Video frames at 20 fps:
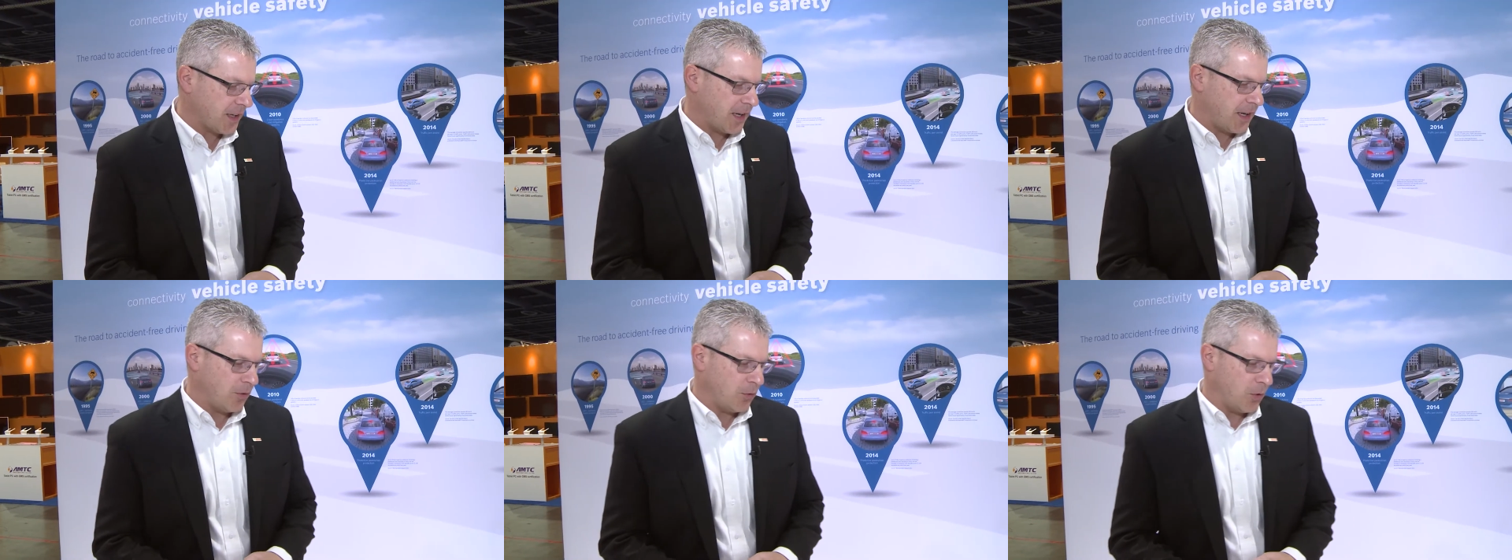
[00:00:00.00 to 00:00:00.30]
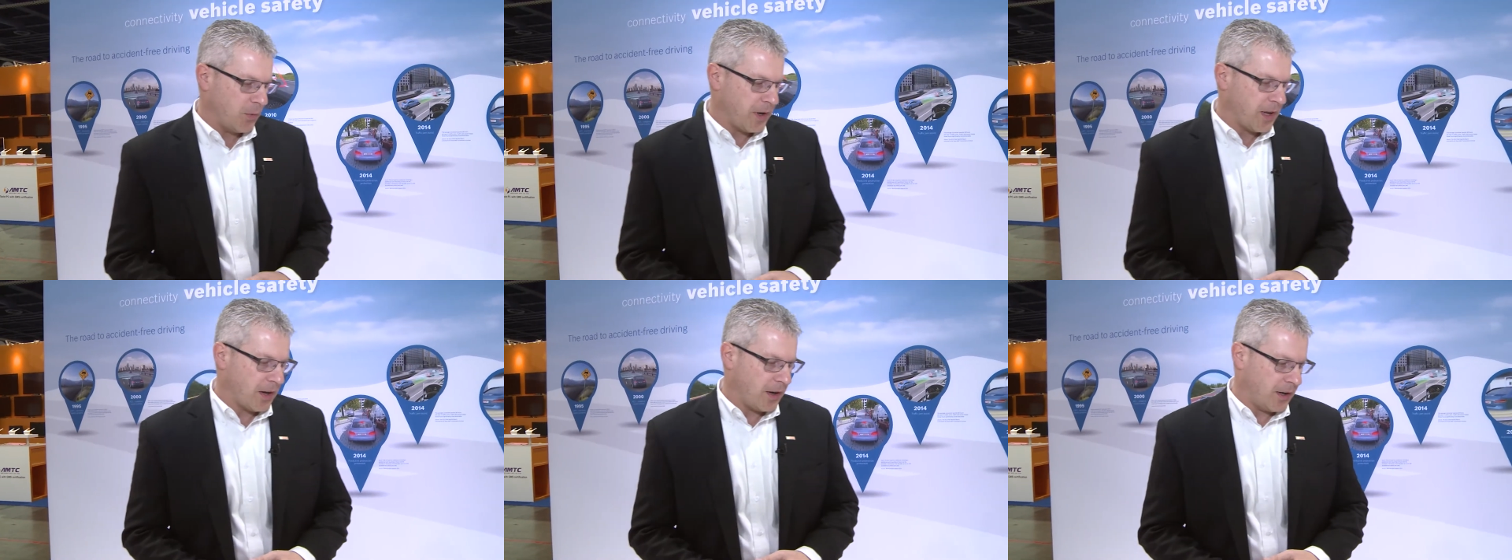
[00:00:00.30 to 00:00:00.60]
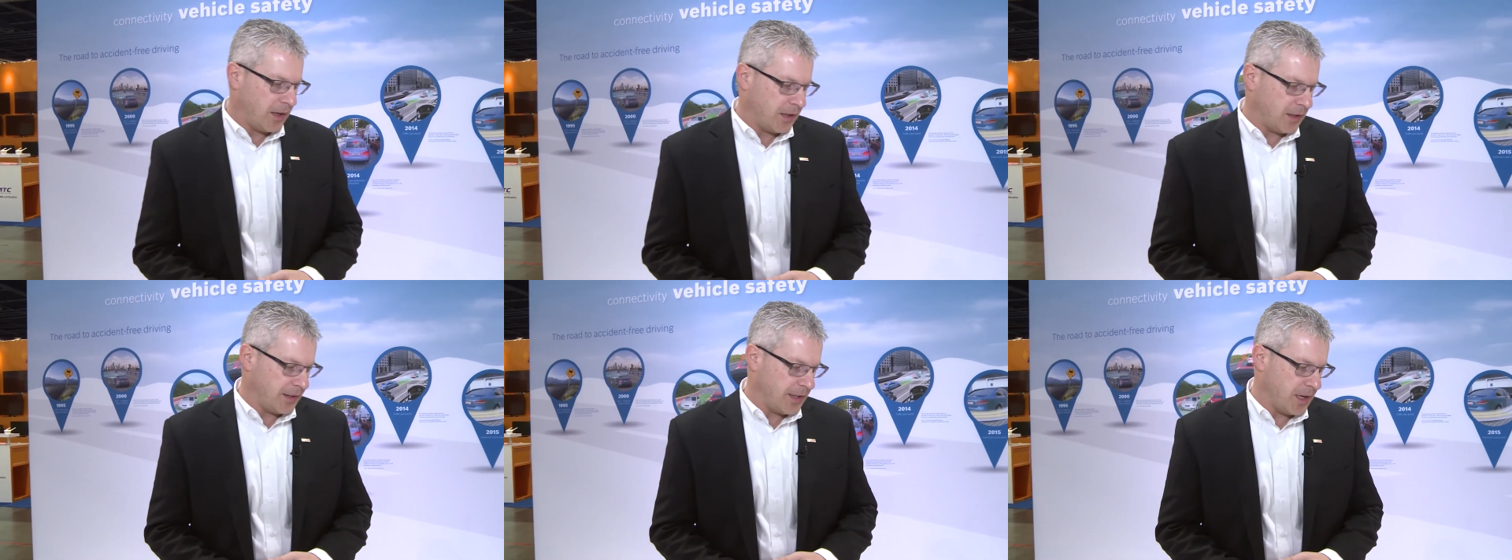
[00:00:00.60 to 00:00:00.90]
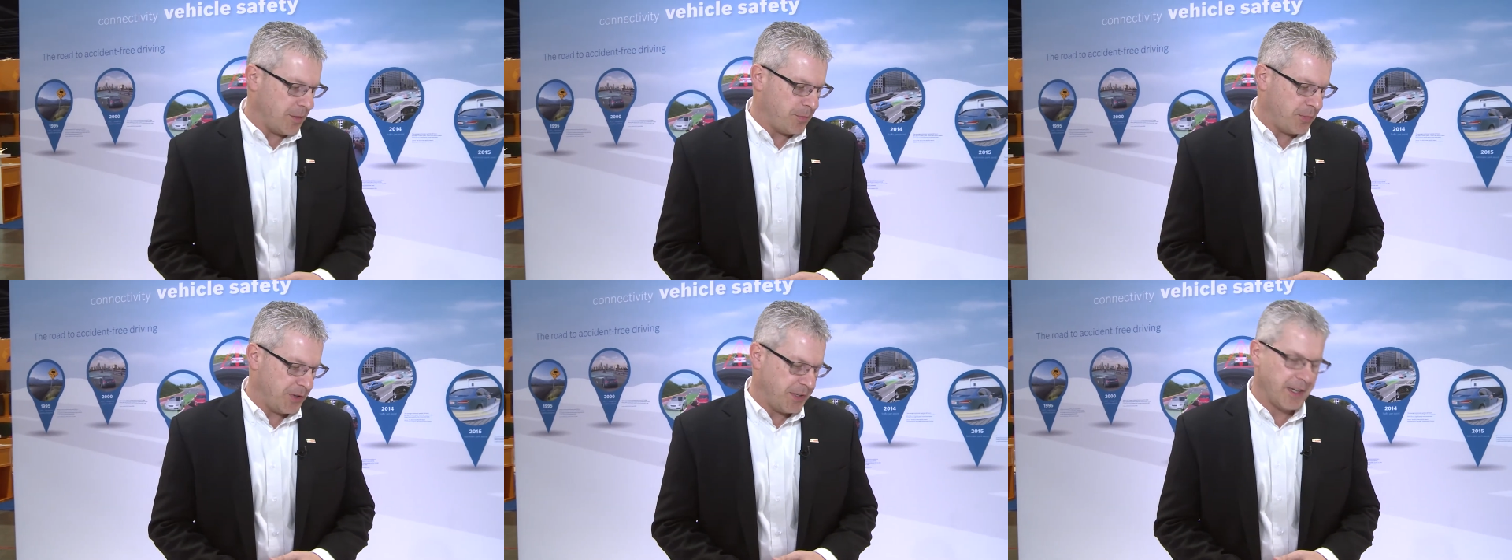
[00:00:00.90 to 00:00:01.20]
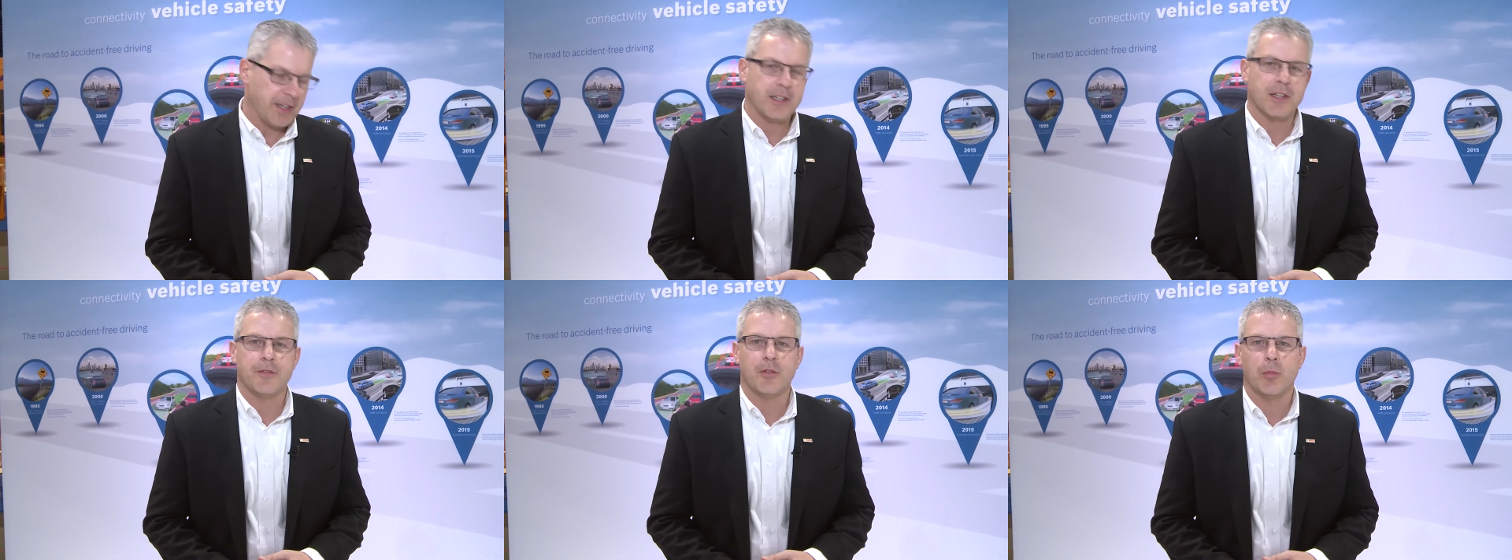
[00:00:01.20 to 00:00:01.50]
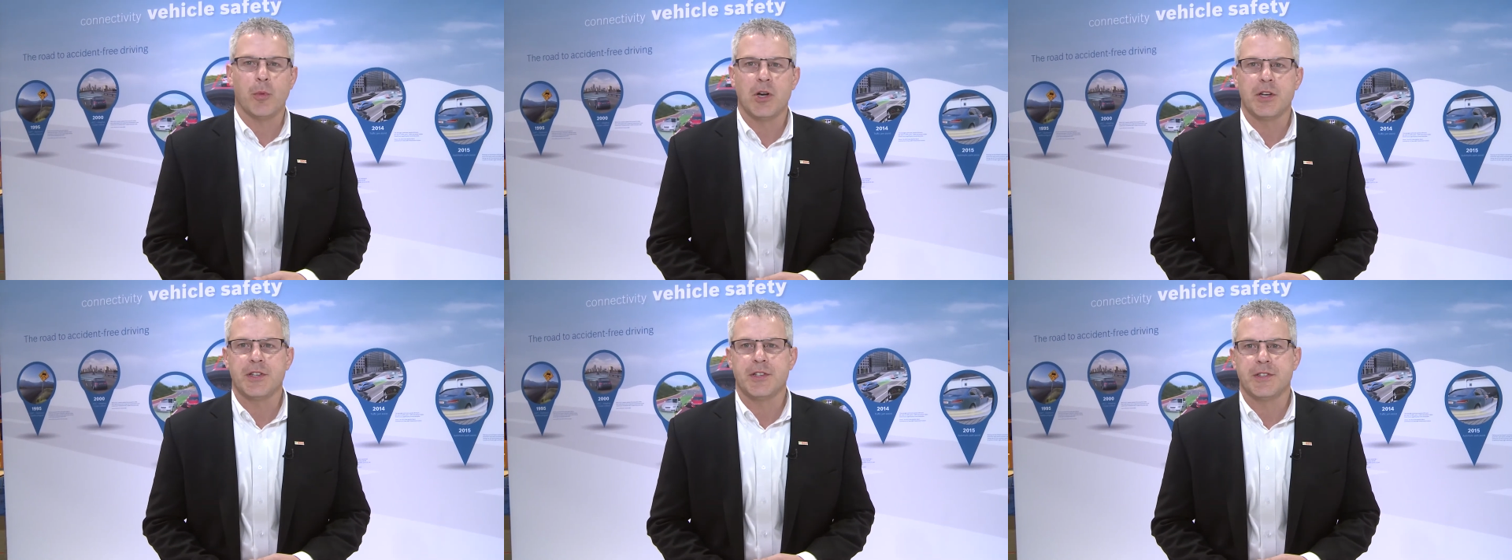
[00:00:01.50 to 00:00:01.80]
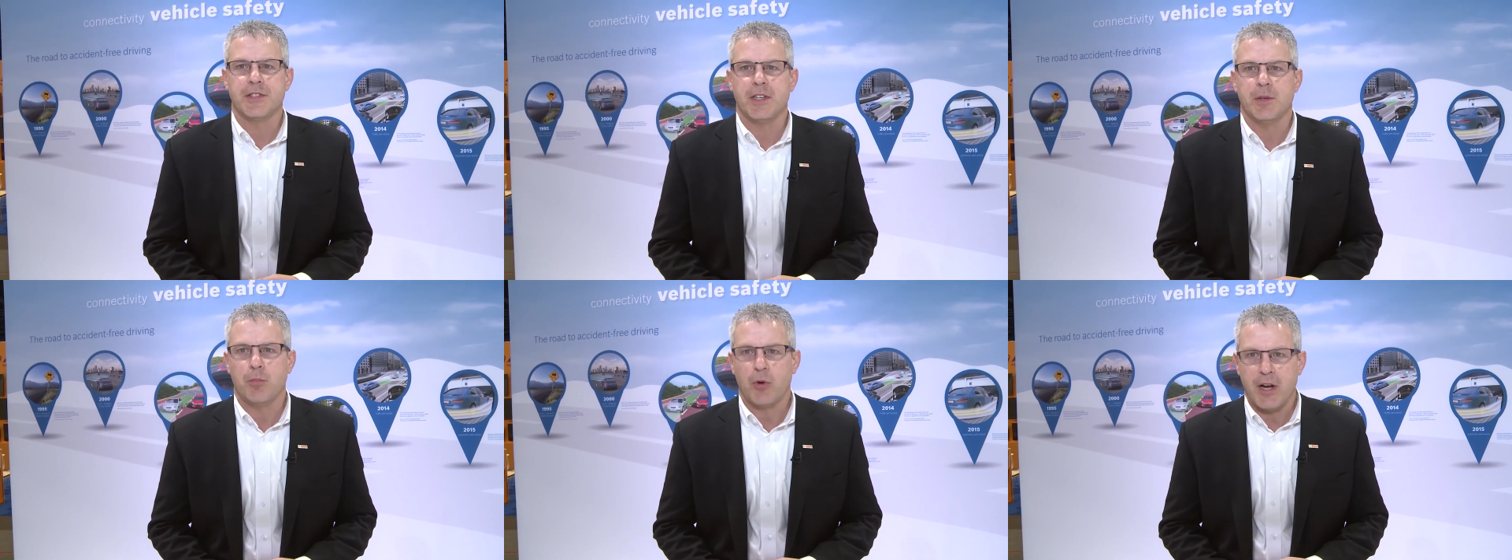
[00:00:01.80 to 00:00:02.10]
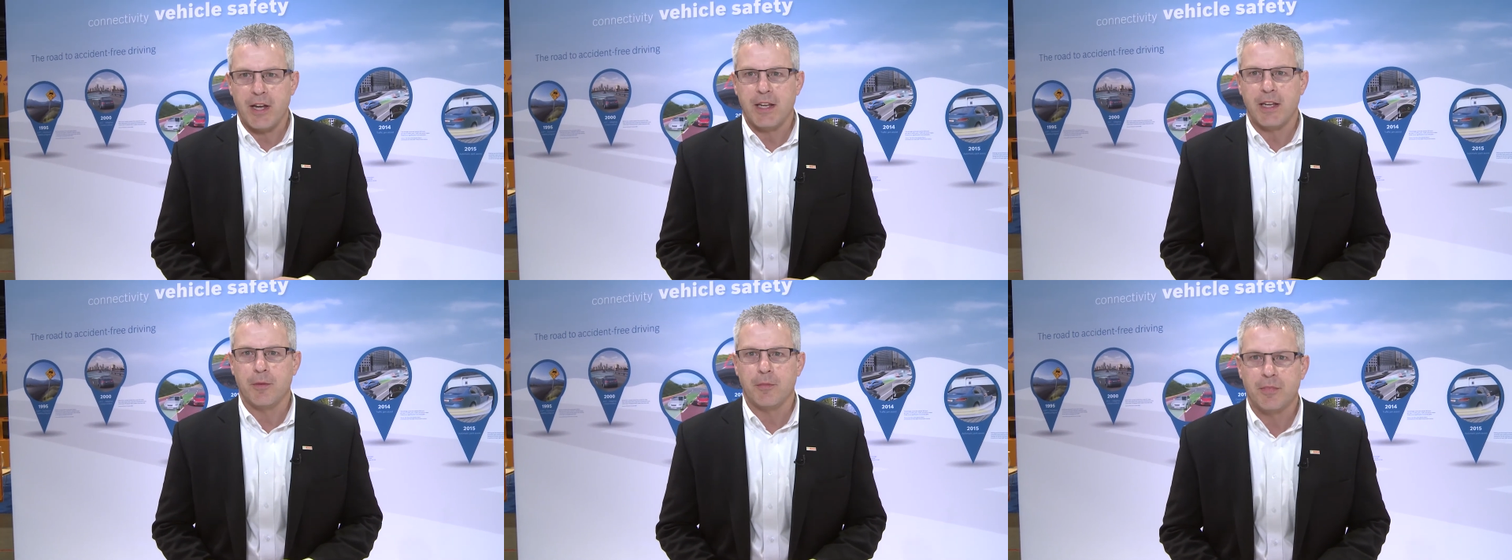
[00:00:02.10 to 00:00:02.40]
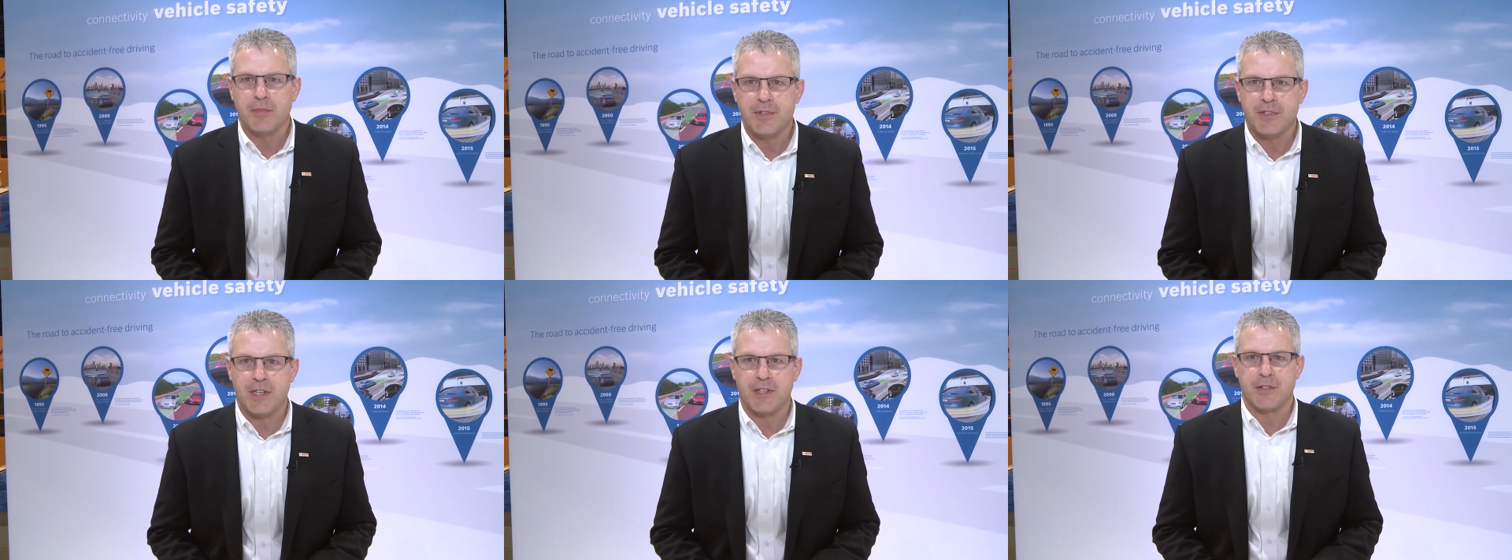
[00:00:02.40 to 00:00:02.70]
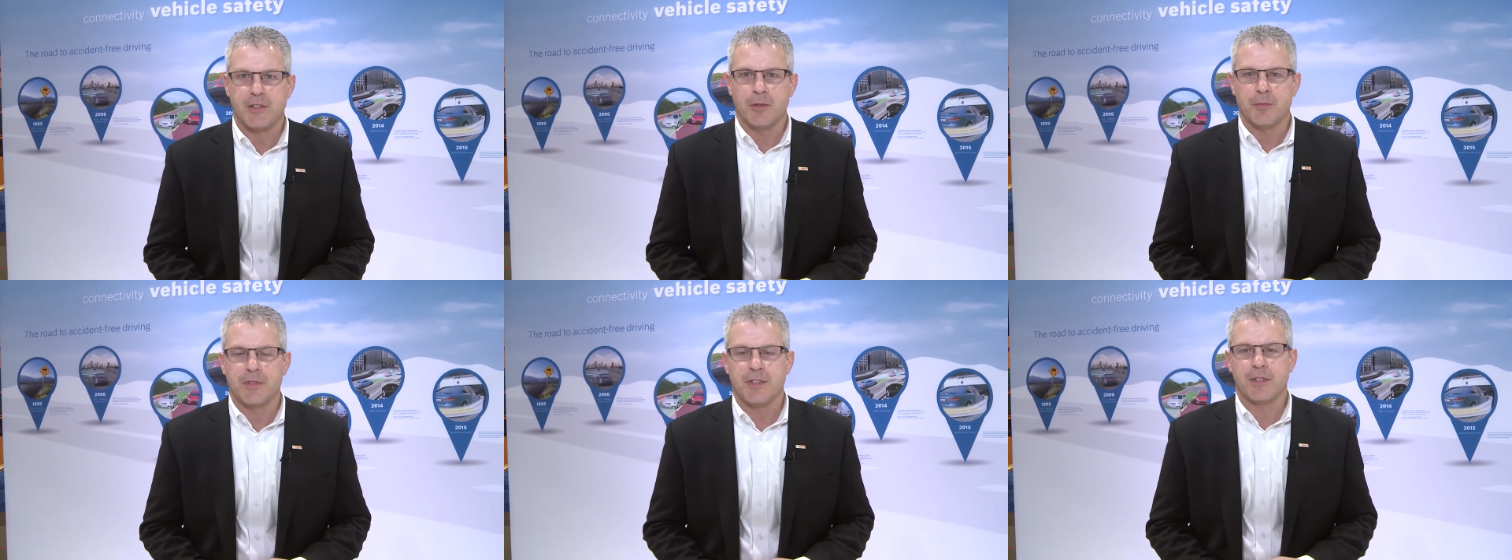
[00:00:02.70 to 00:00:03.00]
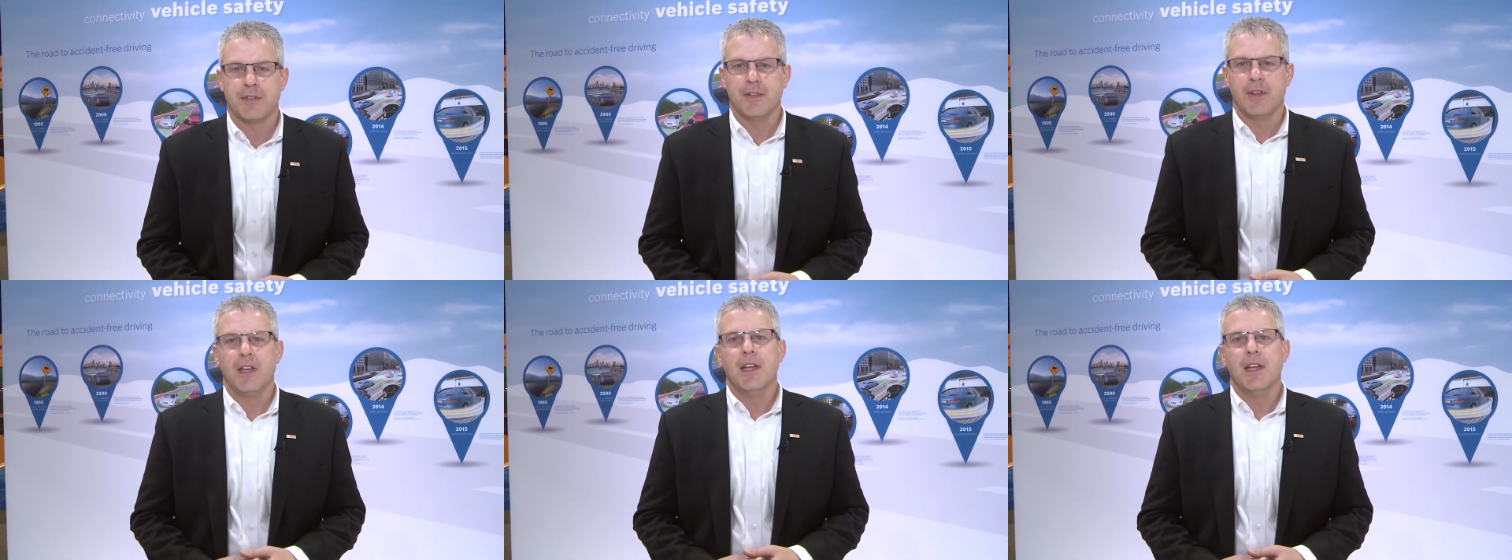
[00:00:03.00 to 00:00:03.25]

uh, what we call the predictive emergency braking systems.